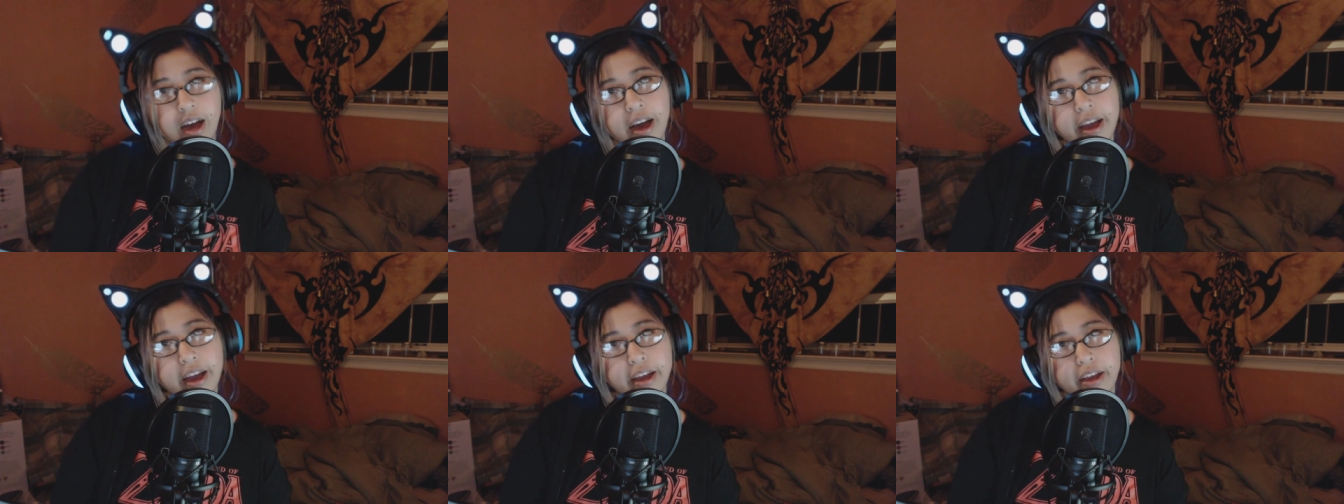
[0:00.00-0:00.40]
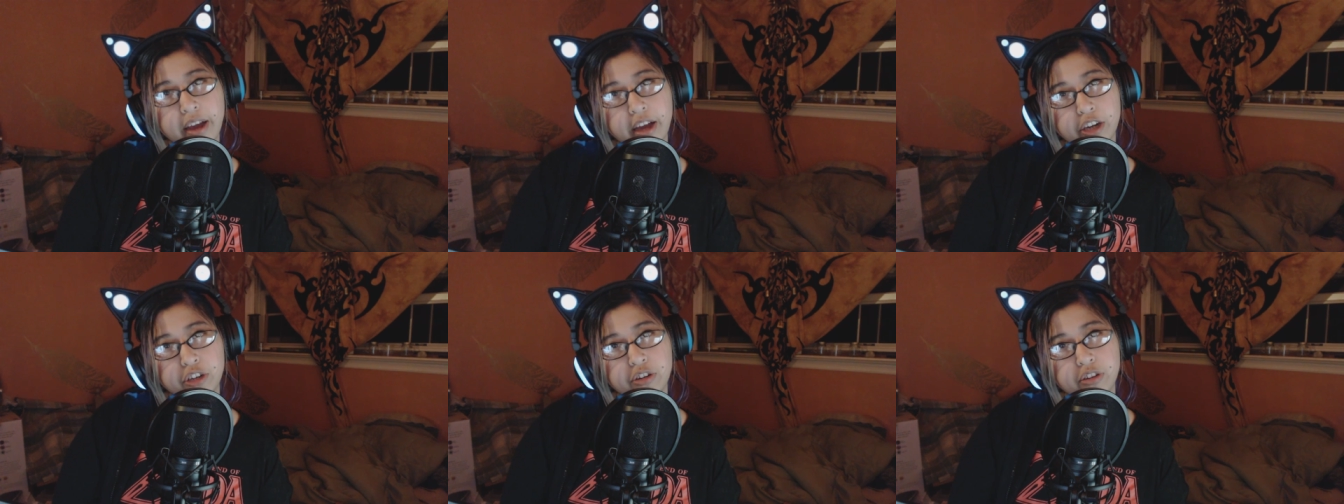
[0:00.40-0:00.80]
I
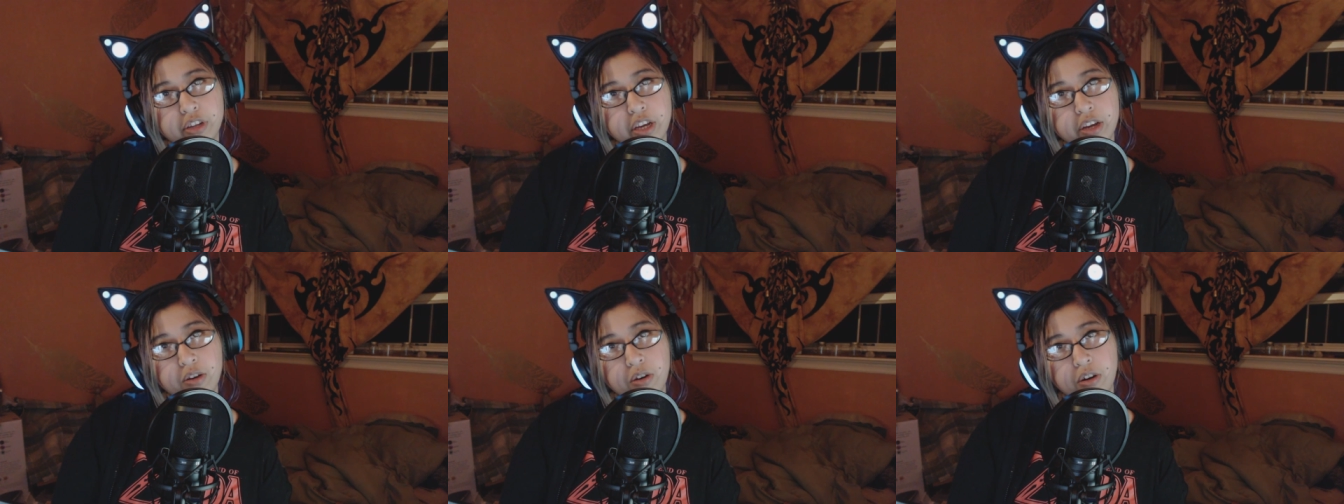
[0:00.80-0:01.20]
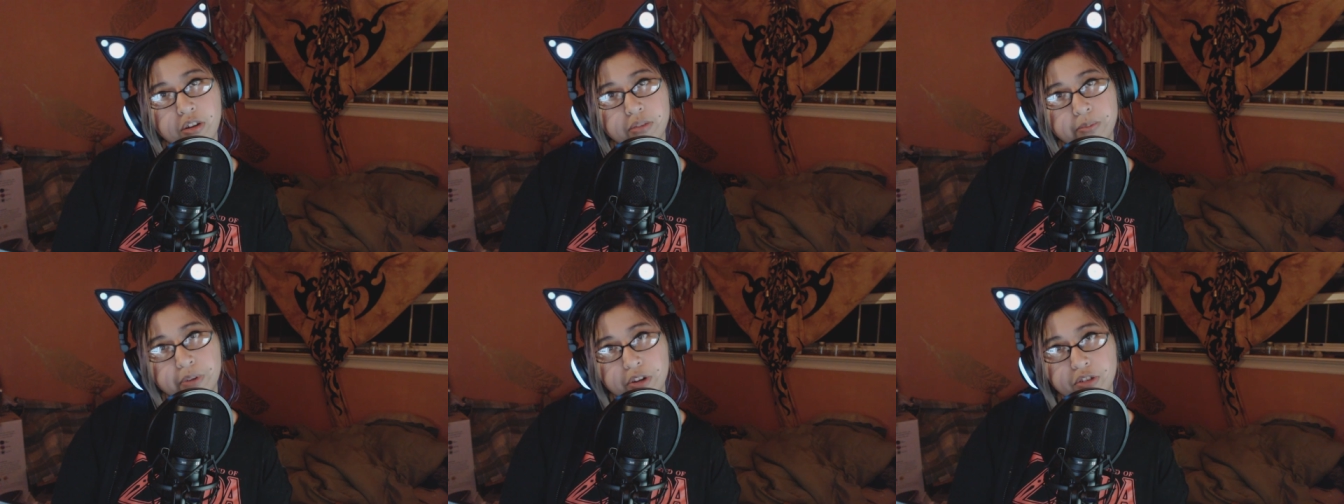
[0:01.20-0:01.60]
actually
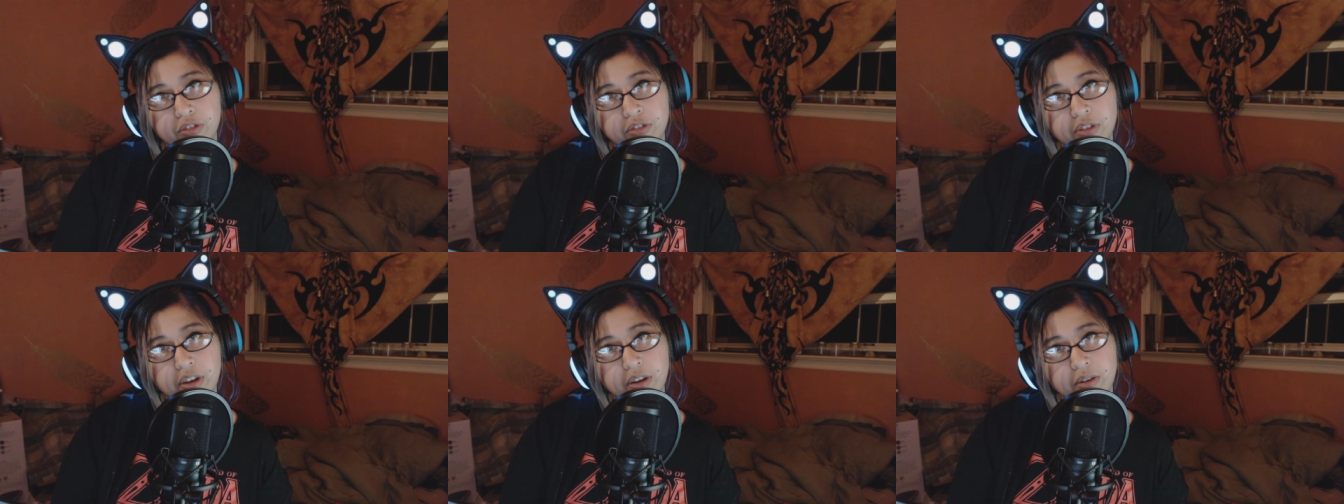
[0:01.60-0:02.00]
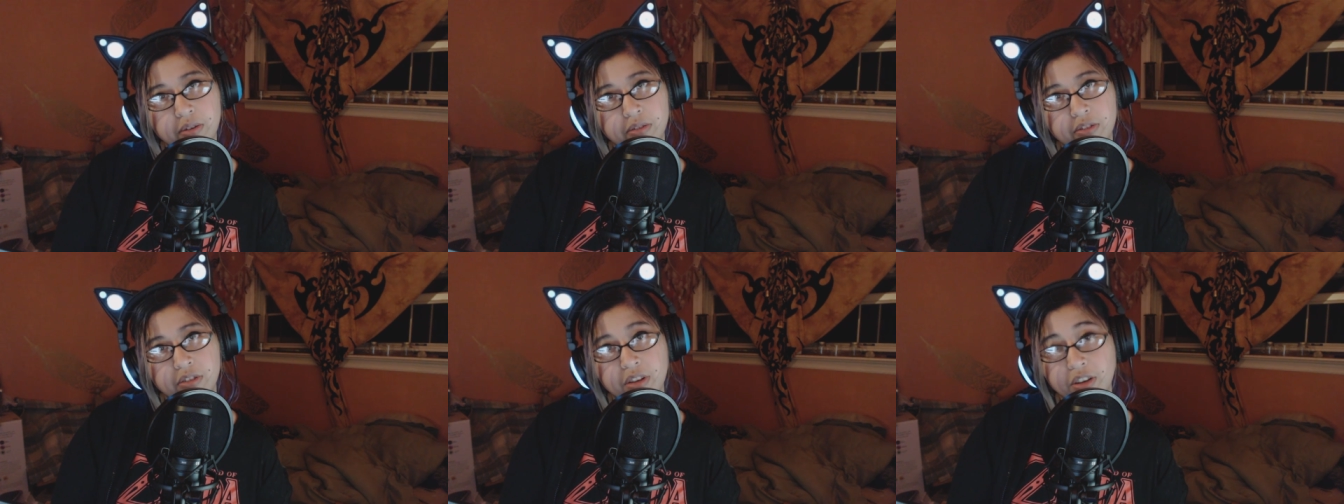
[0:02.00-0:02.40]
called
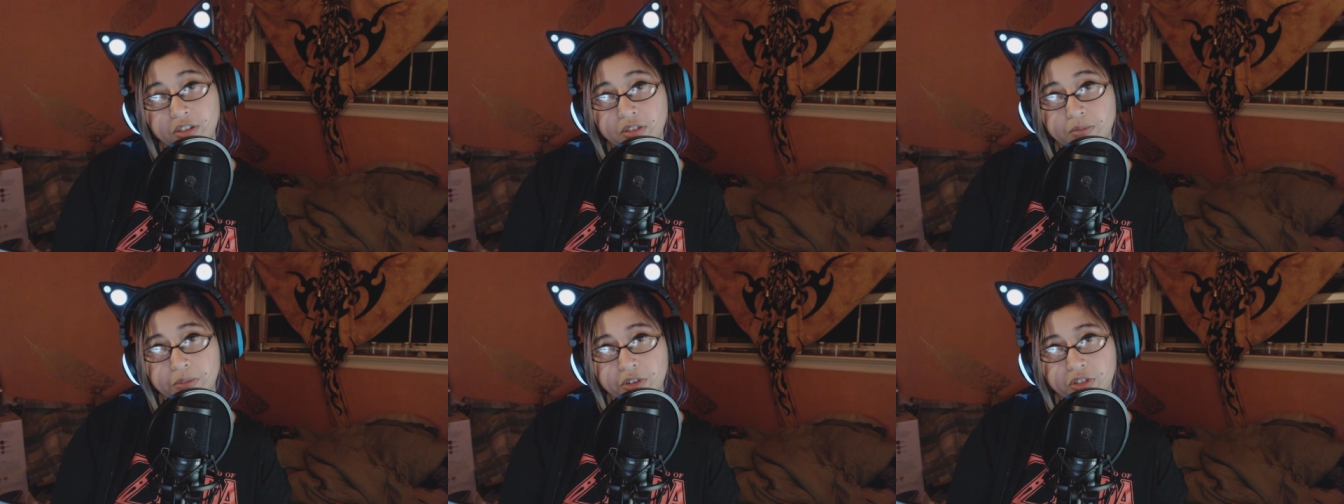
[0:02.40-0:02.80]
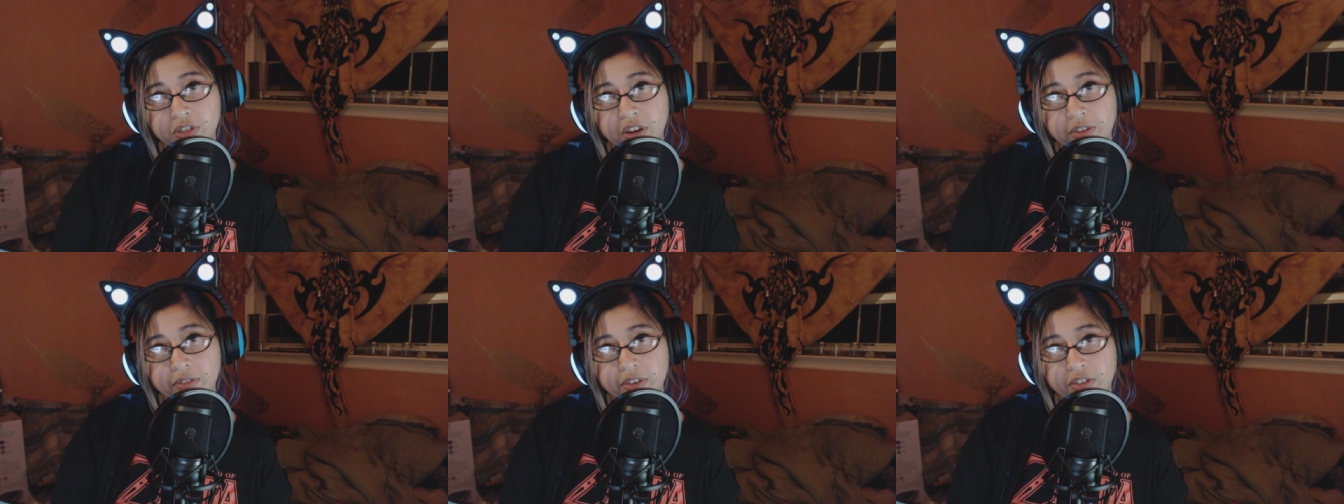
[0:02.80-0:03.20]
BROOKSTONE's customer
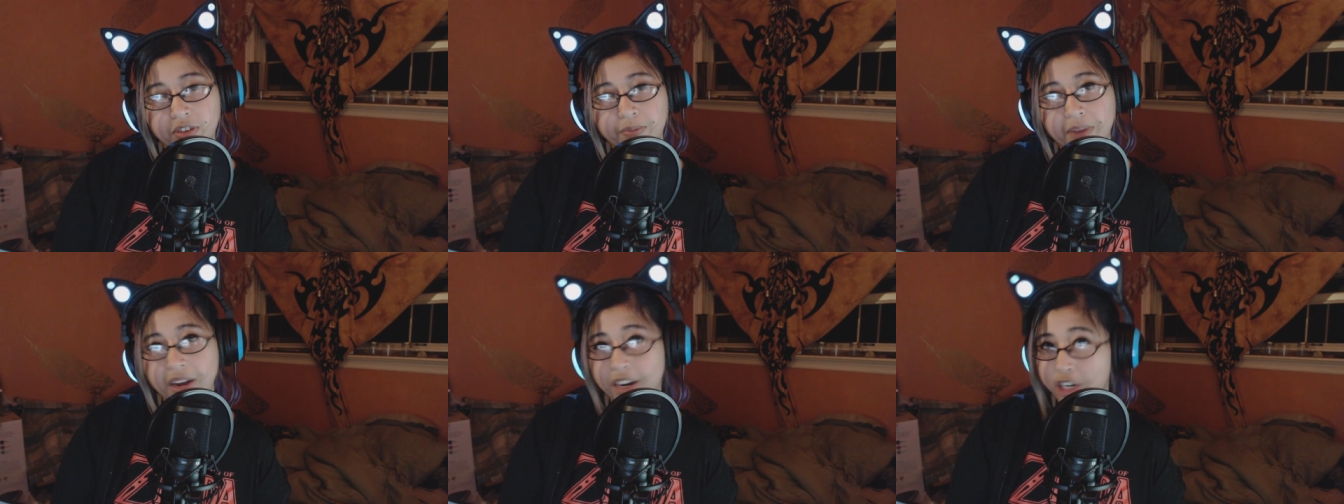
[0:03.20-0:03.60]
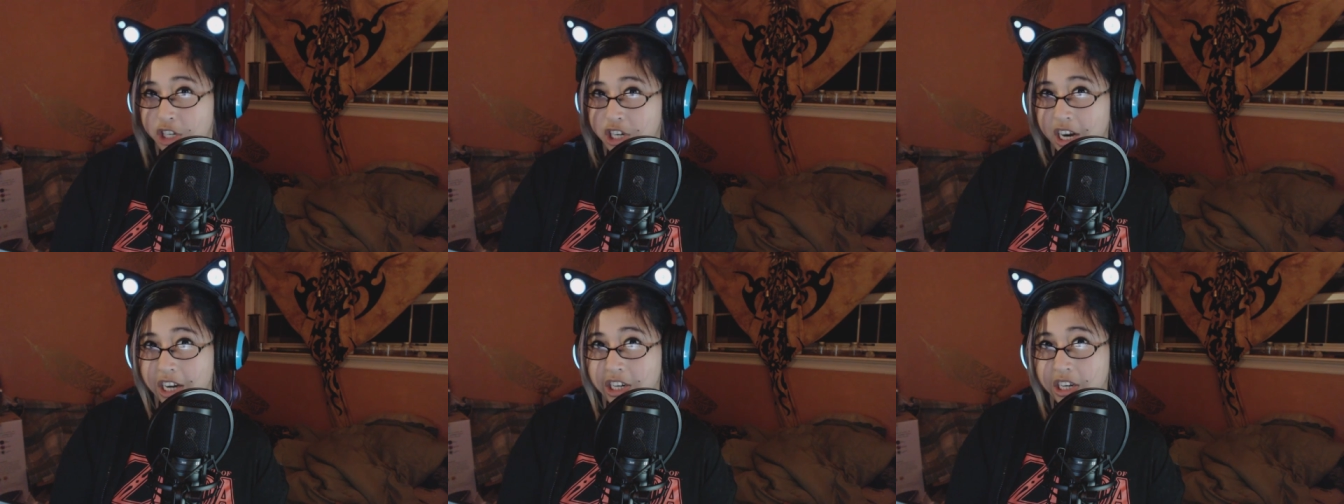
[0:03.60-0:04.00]
service about
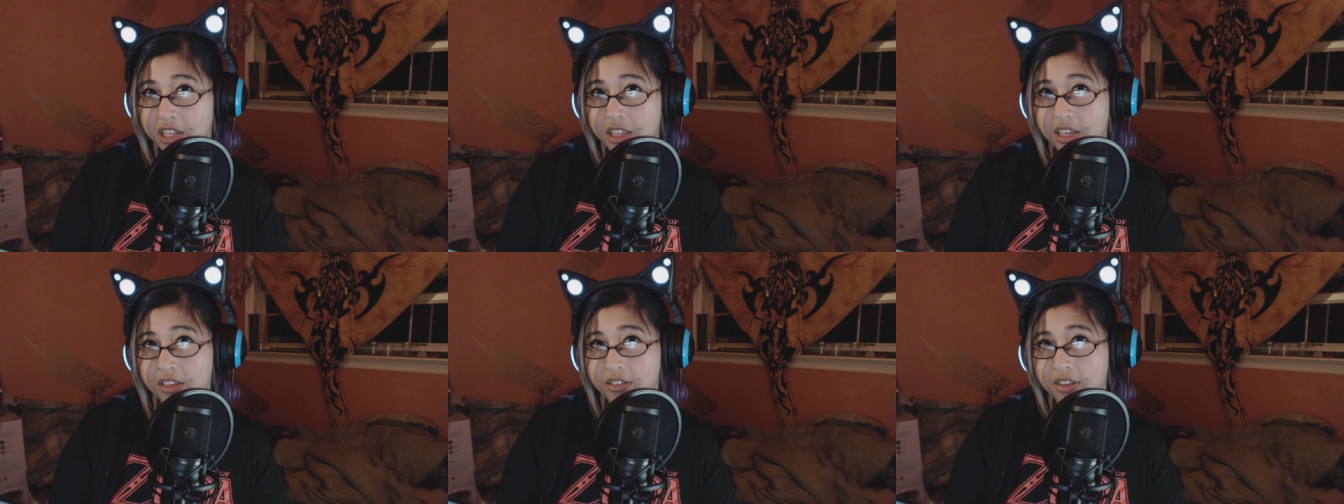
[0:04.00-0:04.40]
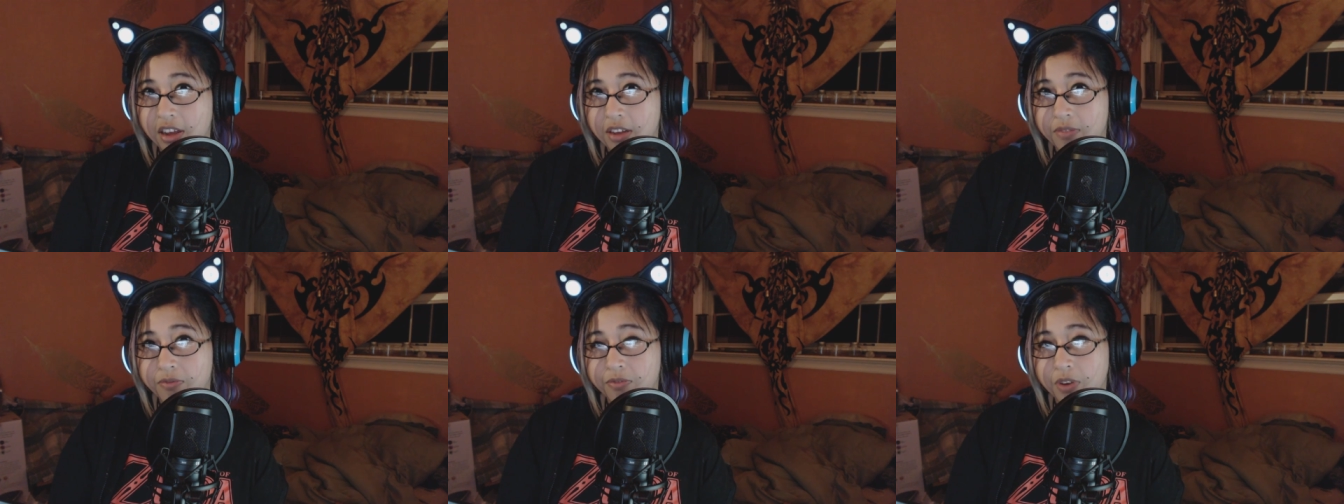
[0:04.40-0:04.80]
exchanging these
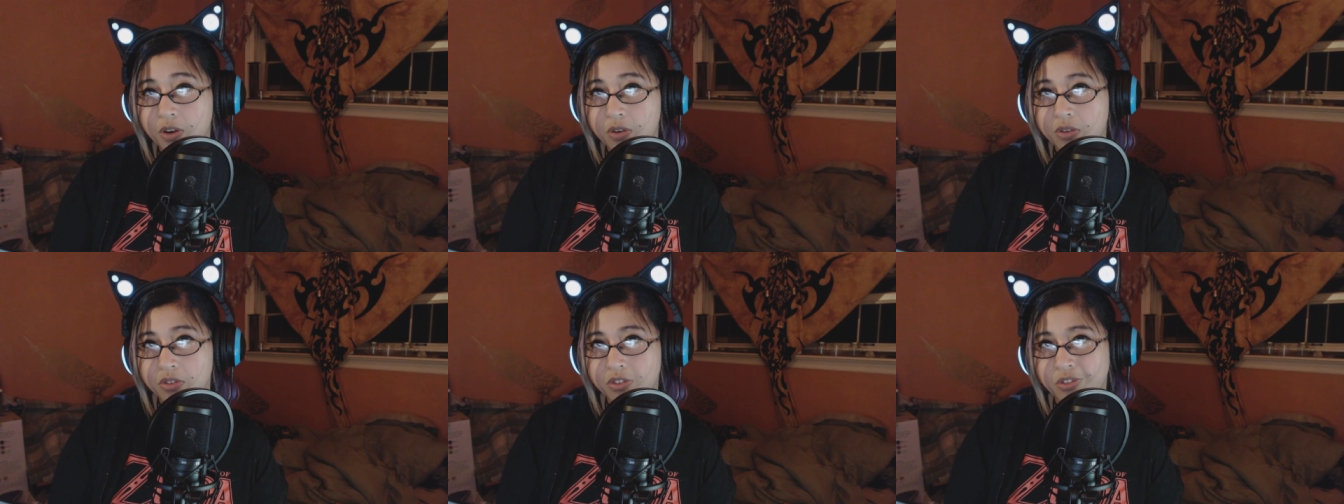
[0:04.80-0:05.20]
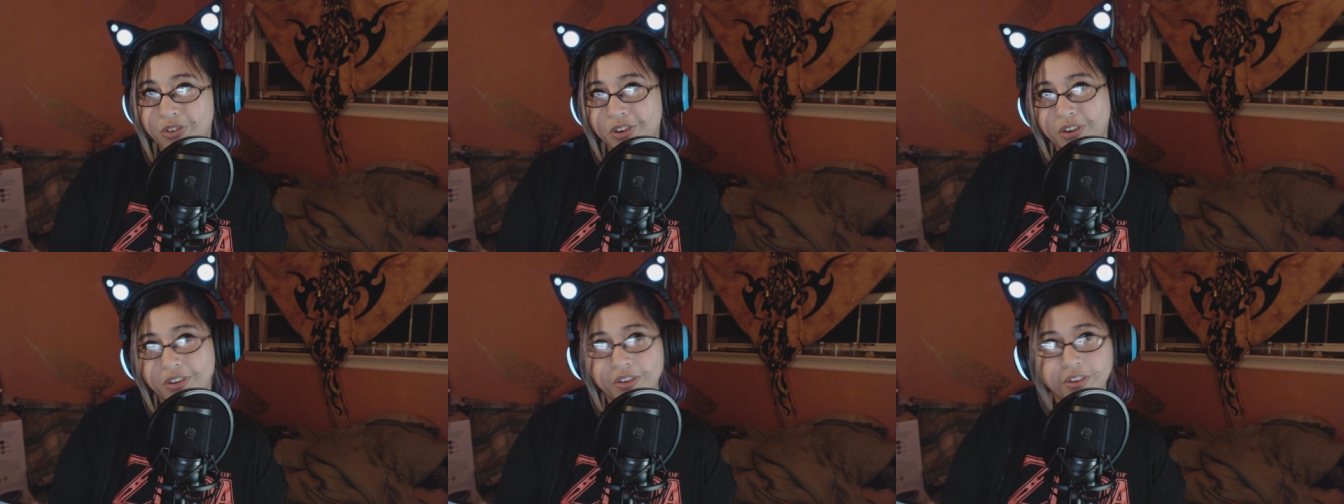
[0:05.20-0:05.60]
headphones,
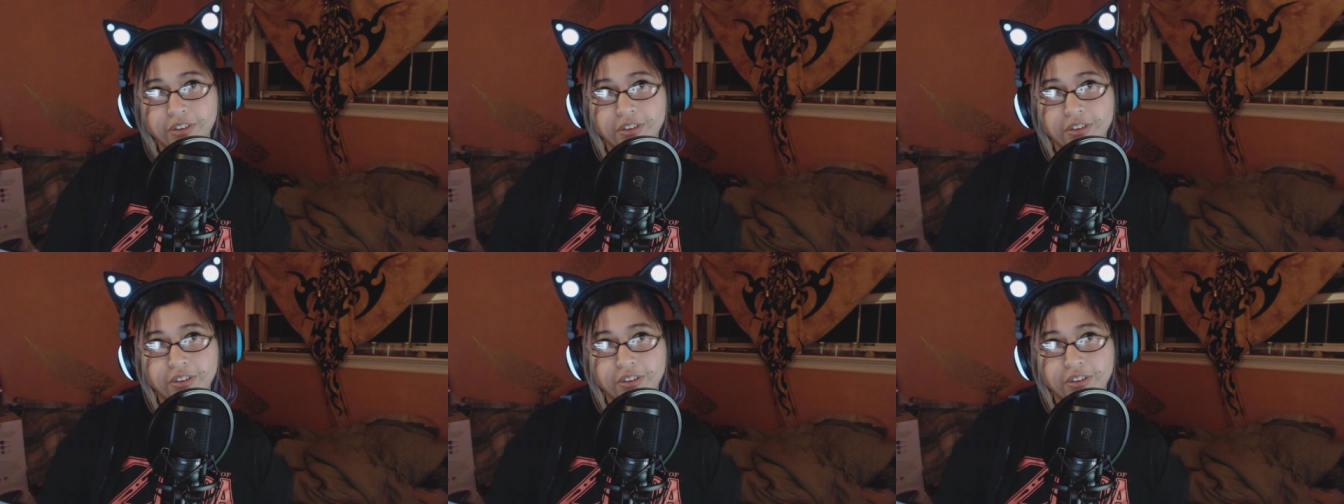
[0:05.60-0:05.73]
or